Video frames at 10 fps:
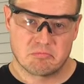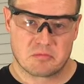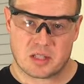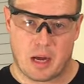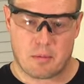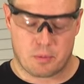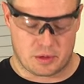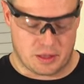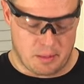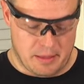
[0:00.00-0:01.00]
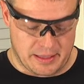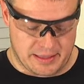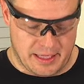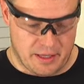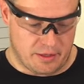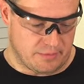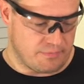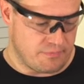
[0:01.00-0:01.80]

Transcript: It's time to put the gun back together.